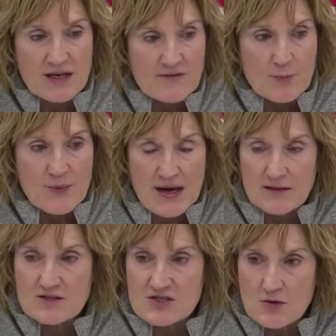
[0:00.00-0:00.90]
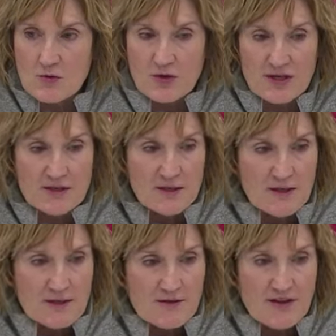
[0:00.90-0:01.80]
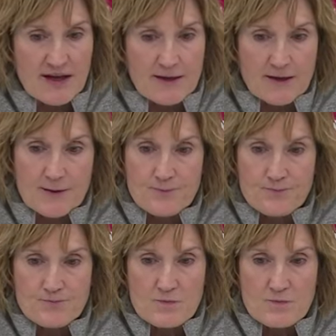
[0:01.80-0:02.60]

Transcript: have a balanced scoring that um,